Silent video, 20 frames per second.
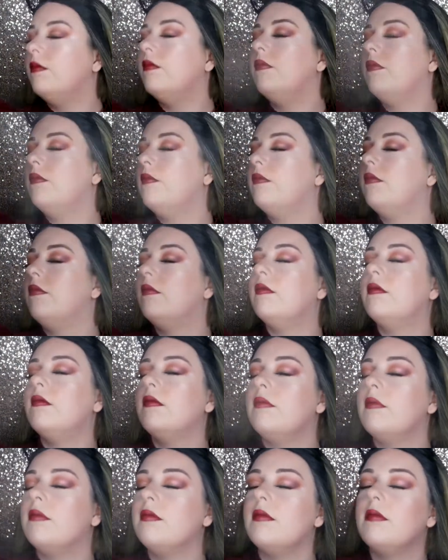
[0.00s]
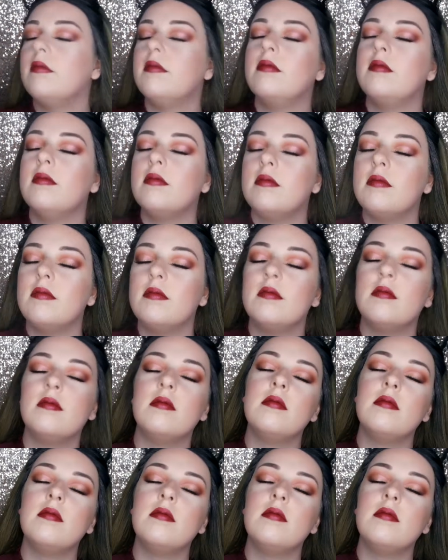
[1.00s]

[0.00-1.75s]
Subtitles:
(silence)